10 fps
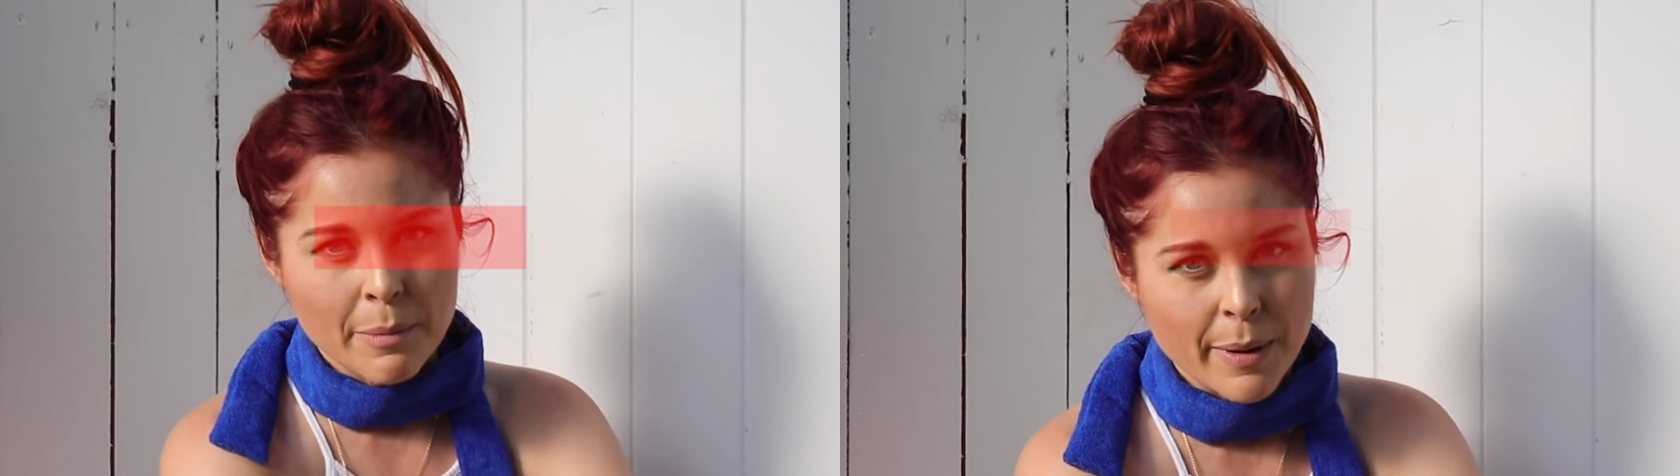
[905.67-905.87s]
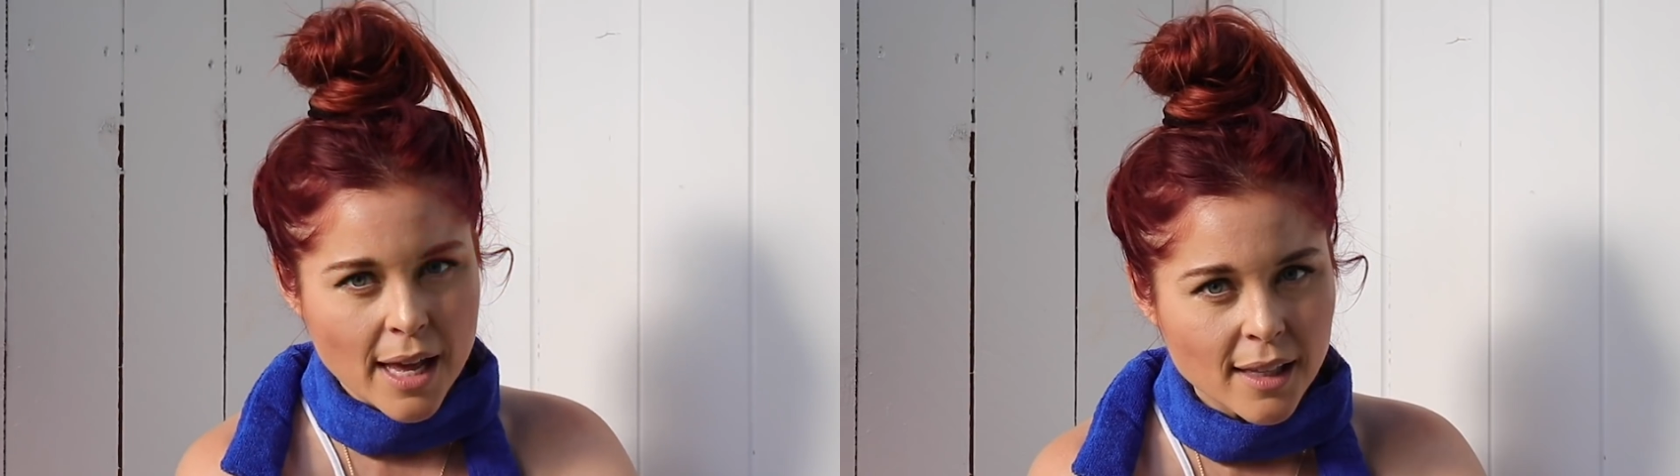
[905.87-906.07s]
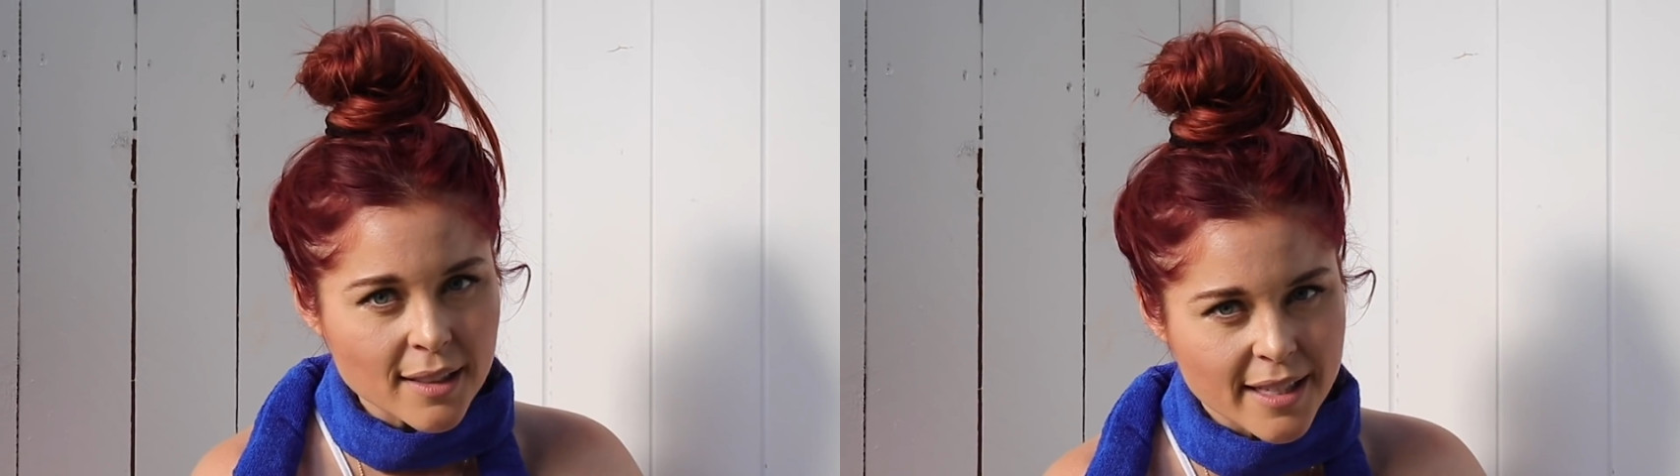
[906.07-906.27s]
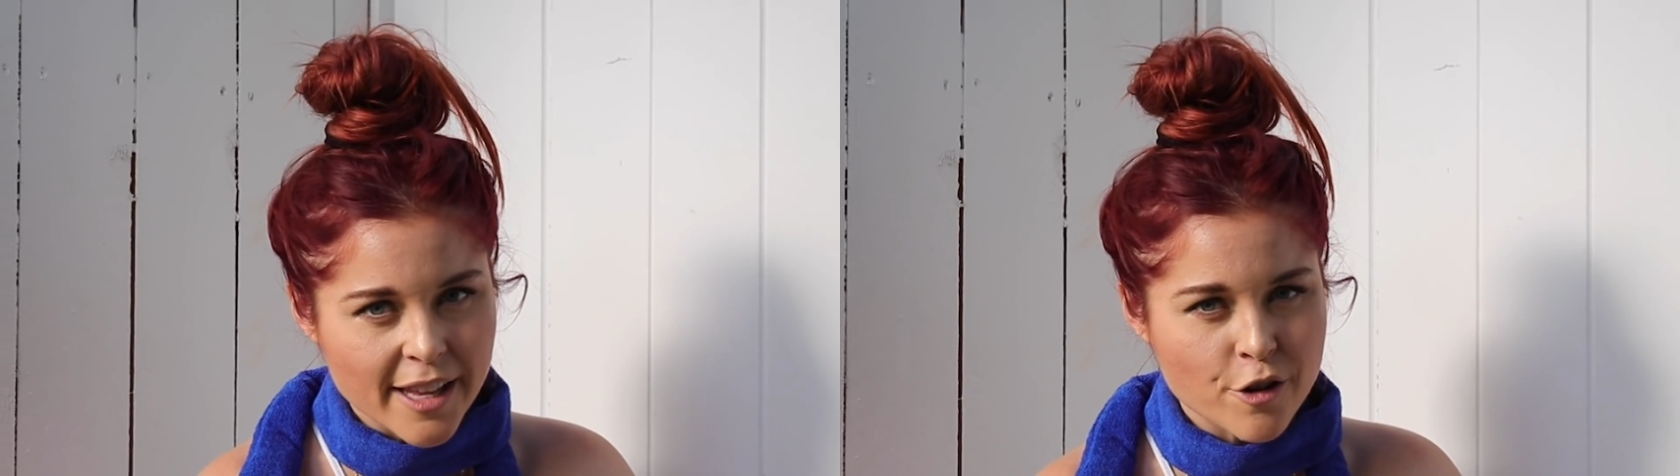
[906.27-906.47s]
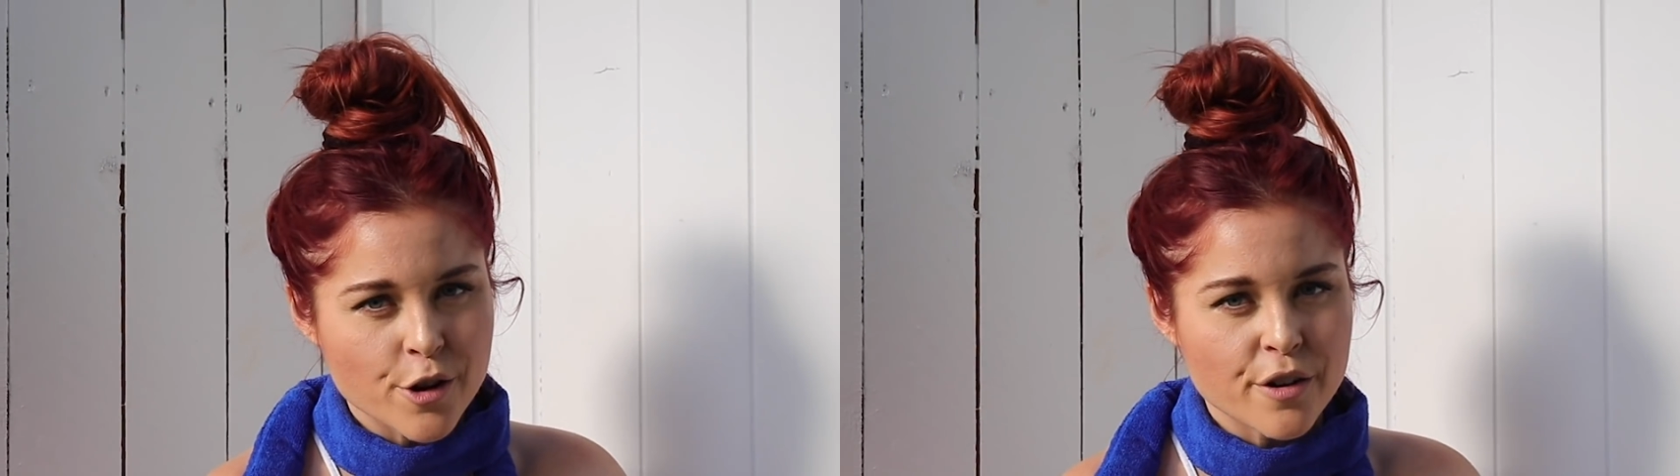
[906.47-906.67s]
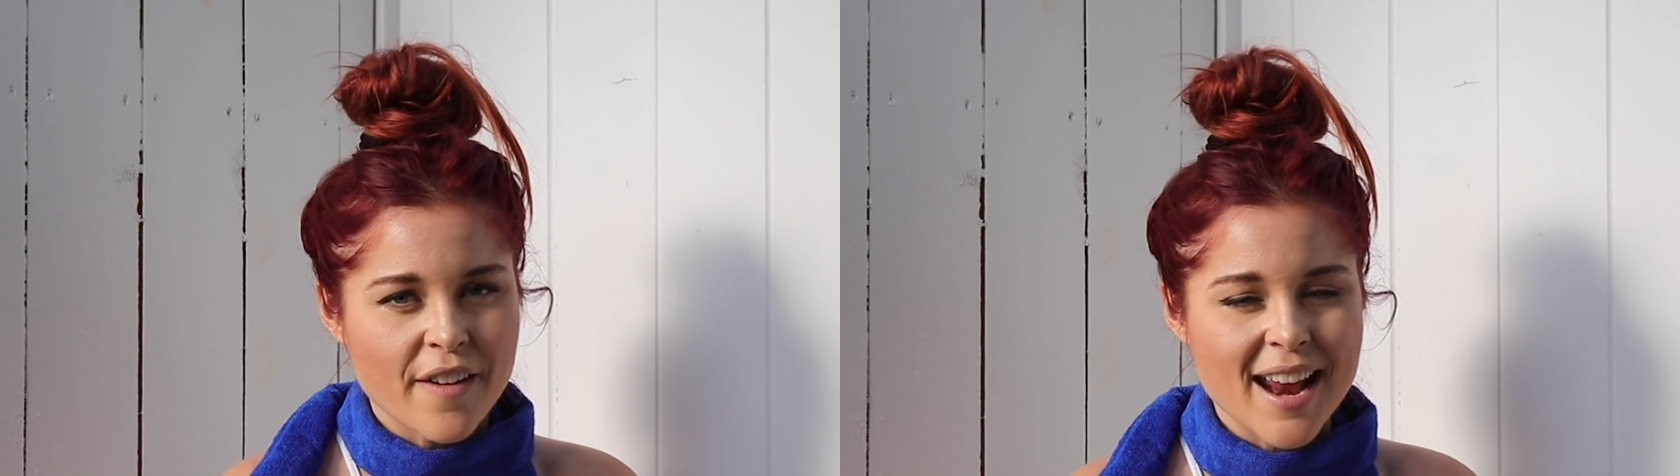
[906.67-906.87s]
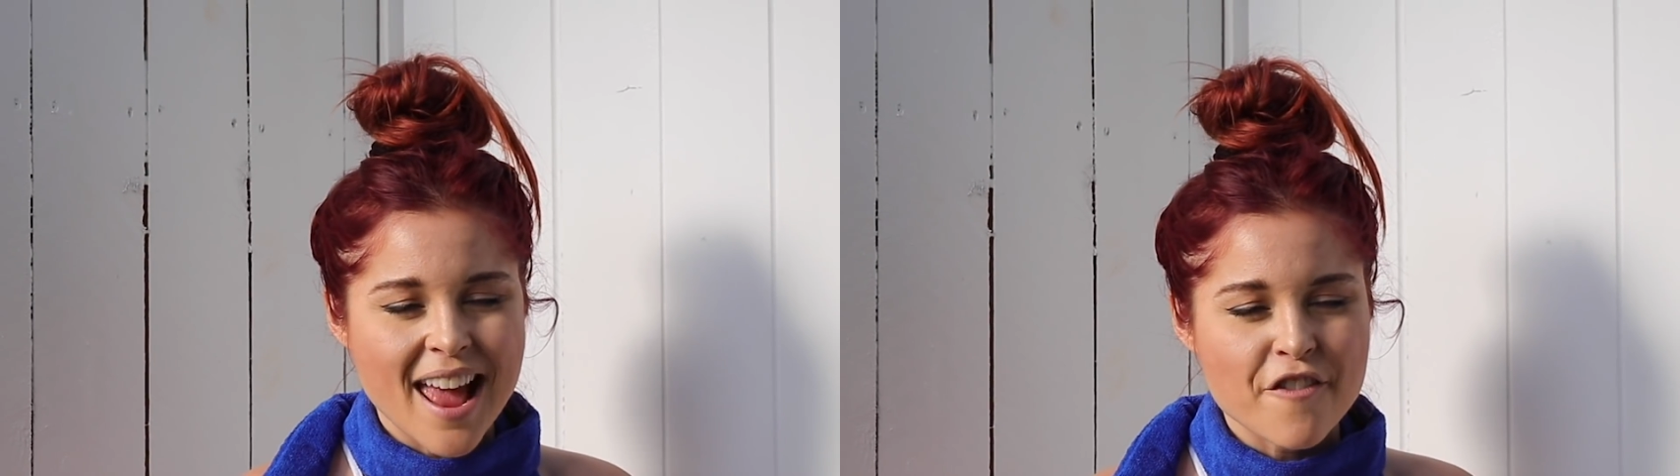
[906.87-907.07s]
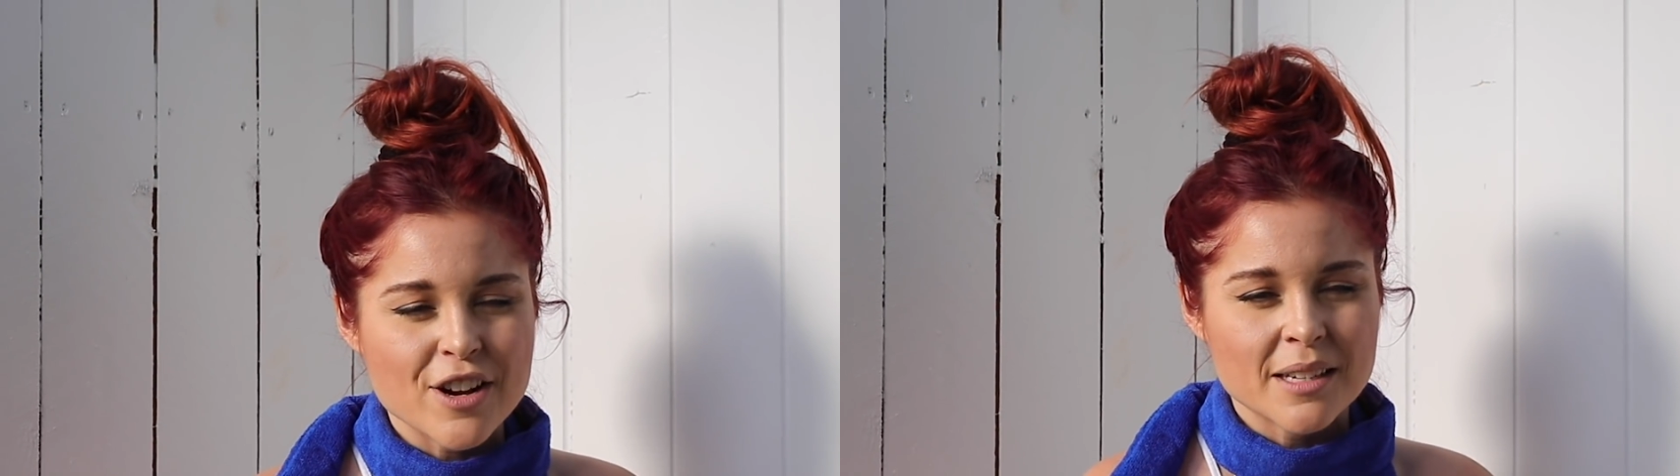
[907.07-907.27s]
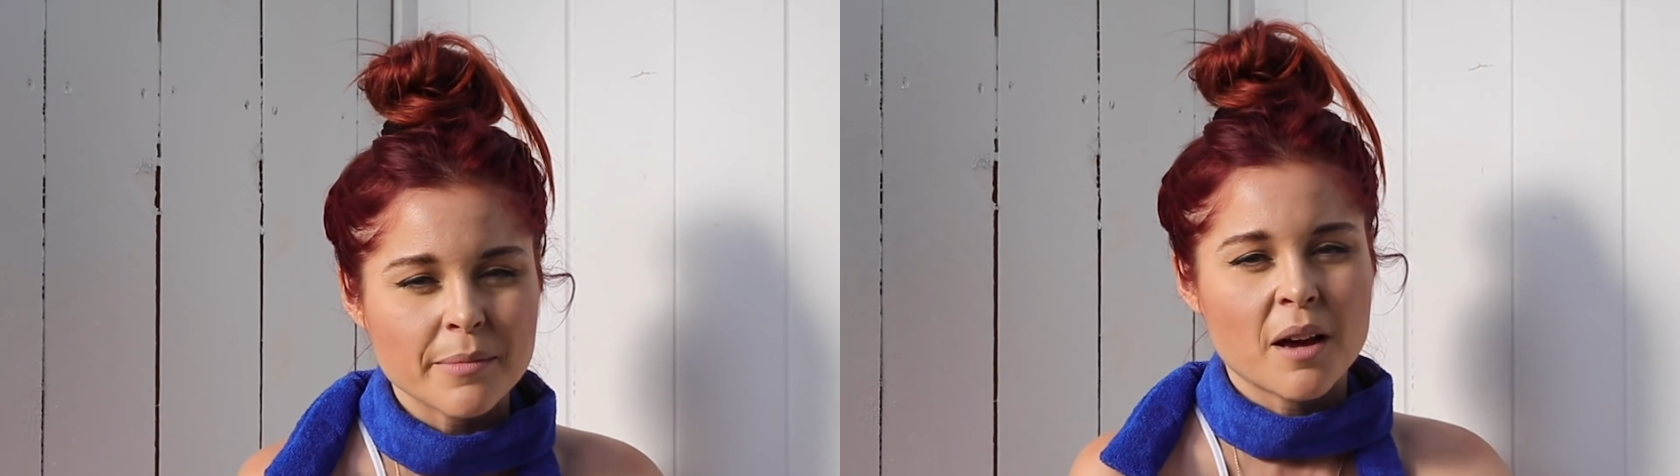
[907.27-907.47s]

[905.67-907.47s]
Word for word: the bell so that you're notified every time